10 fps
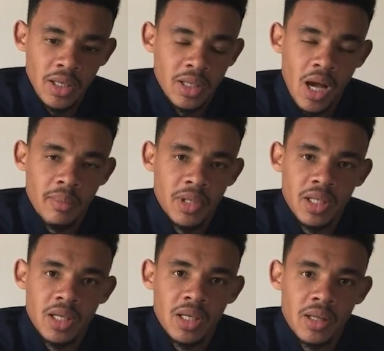yeah, I mean,
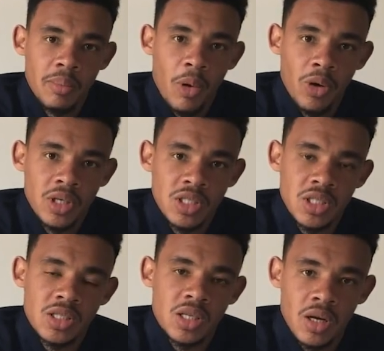the bond has
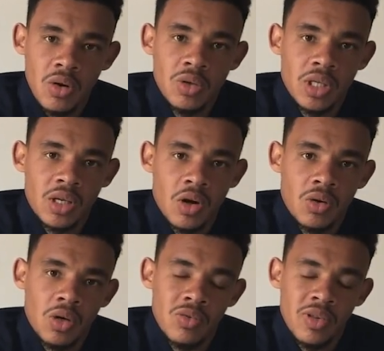just grown and
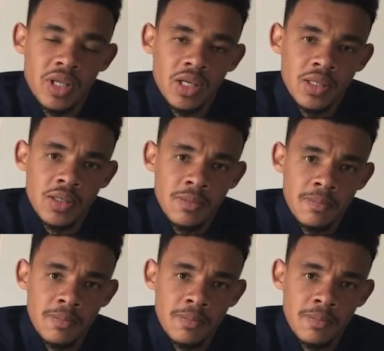grown over the years.